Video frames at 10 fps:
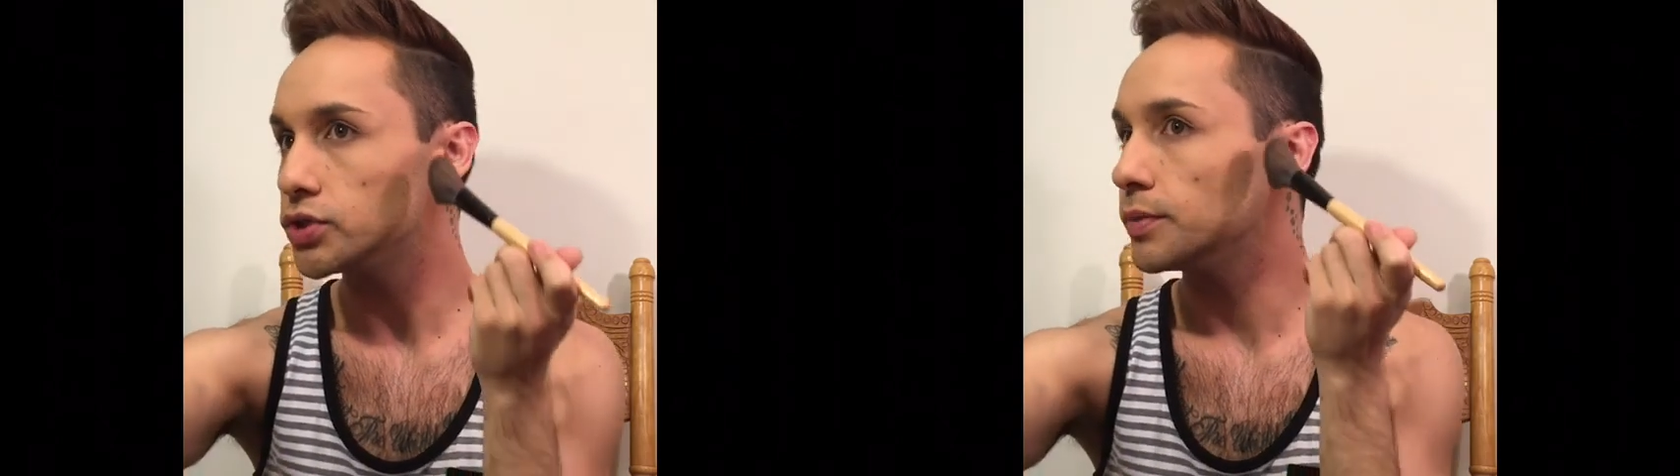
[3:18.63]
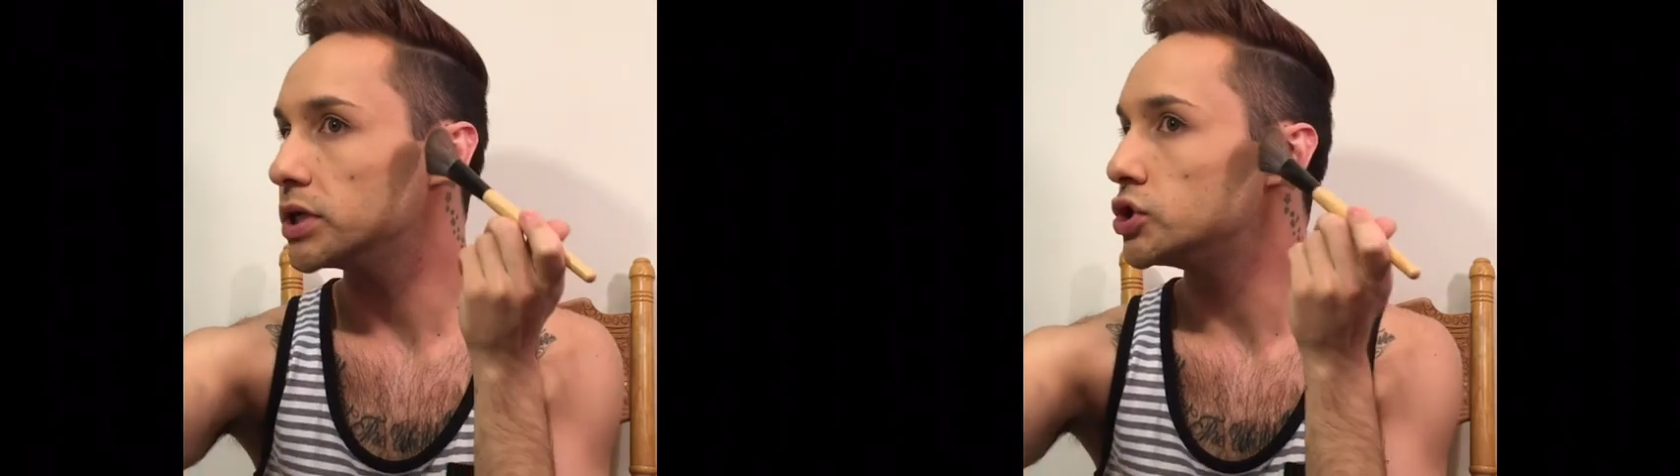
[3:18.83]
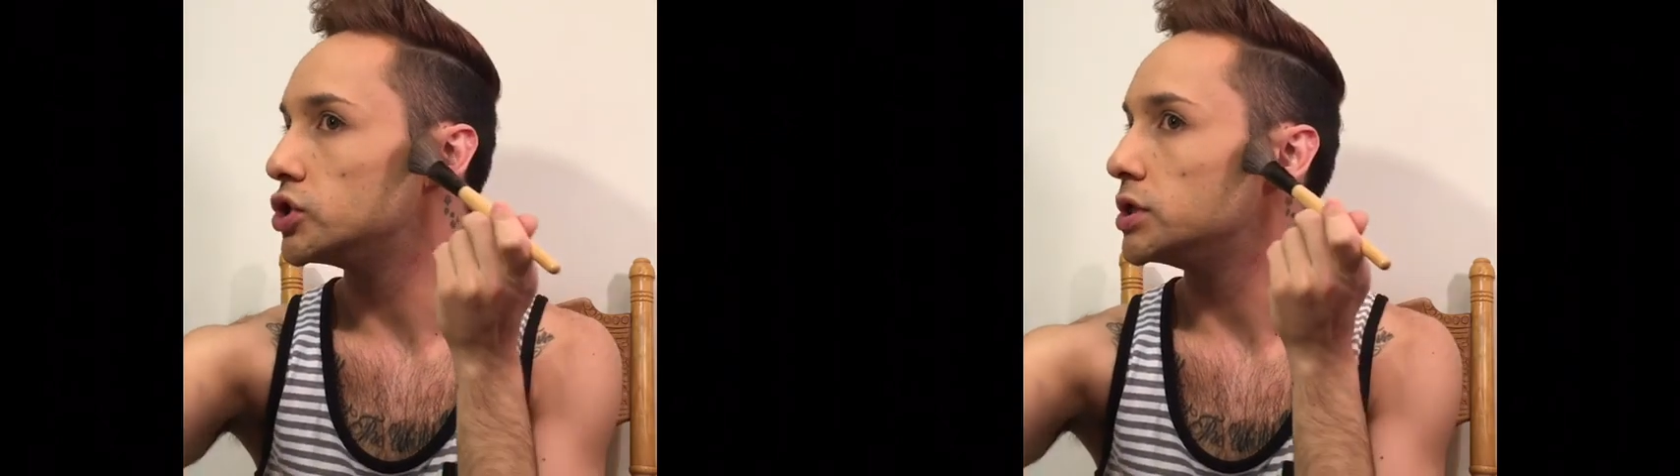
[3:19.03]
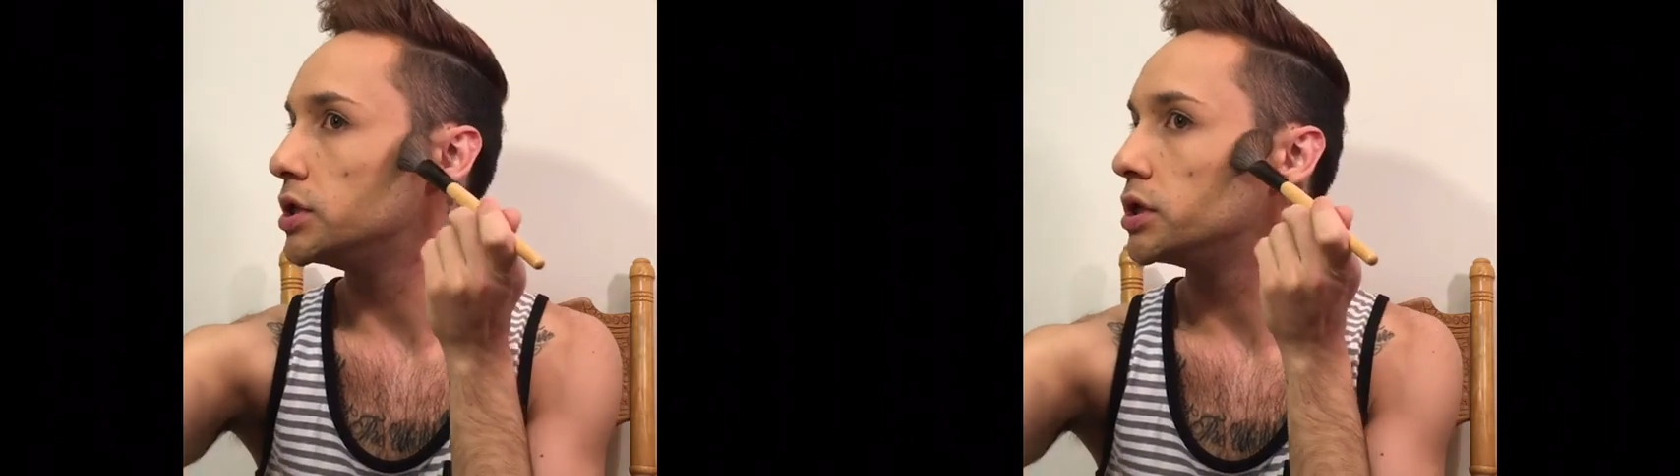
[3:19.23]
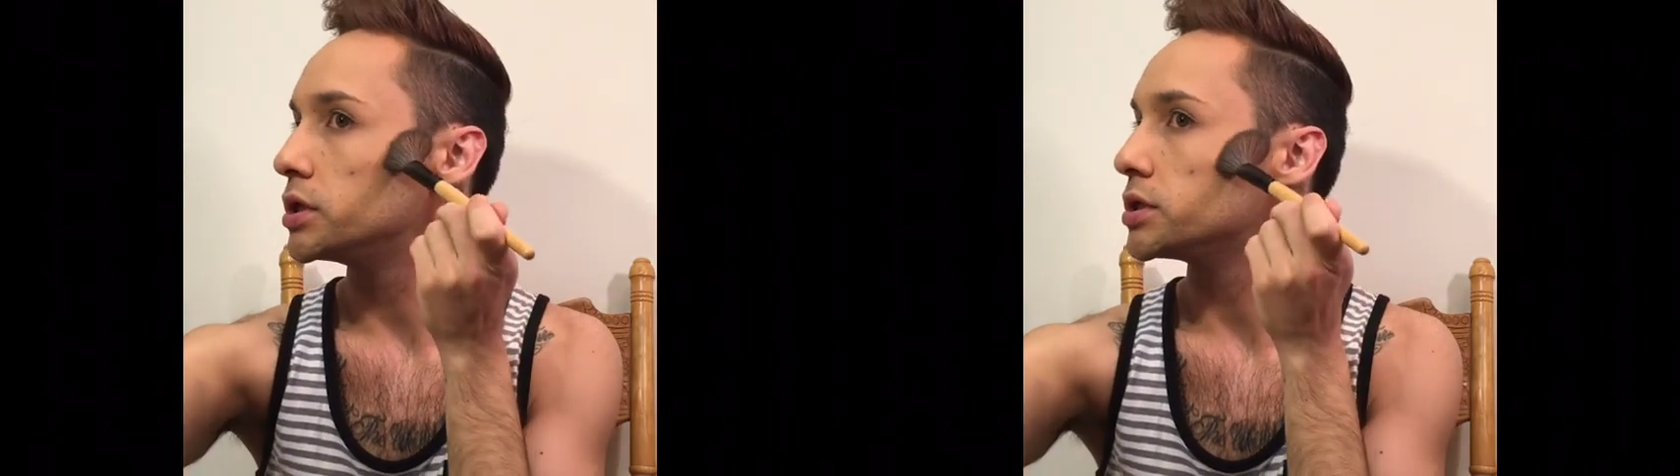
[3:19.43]
to my
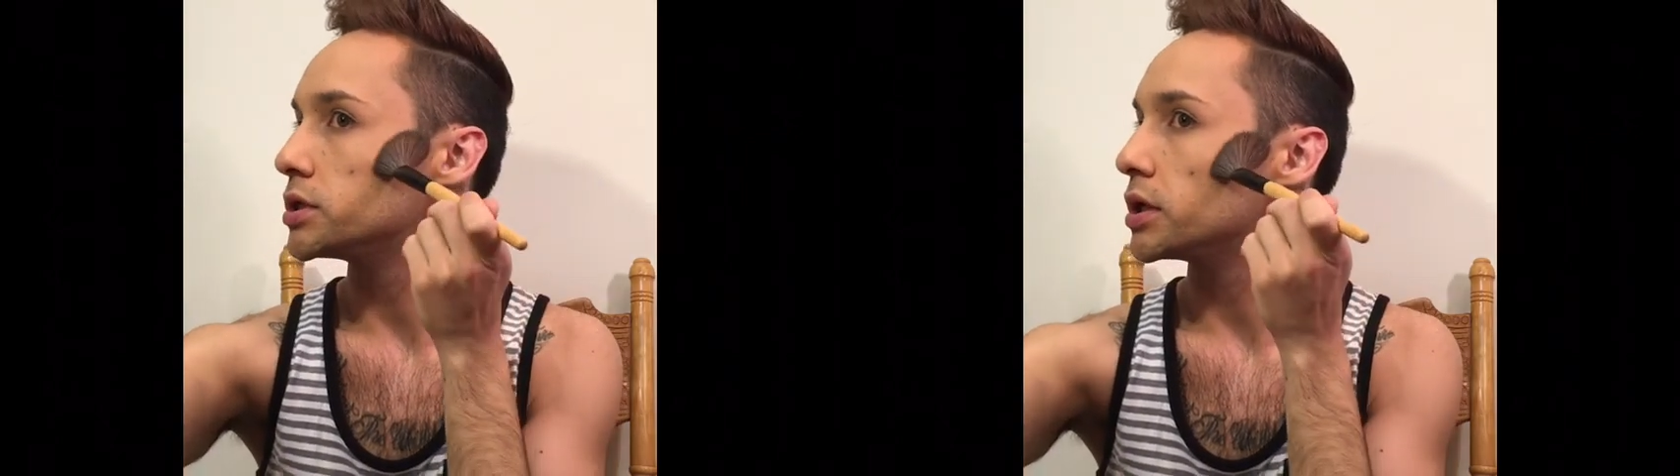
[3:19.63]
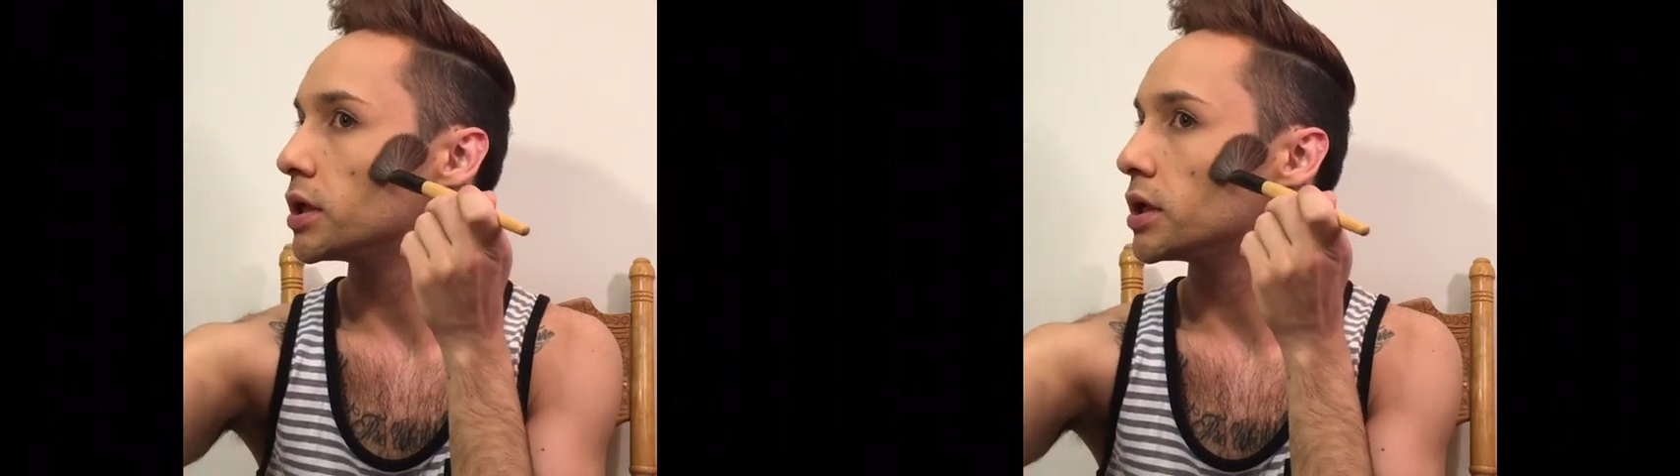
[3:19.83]
cheeks,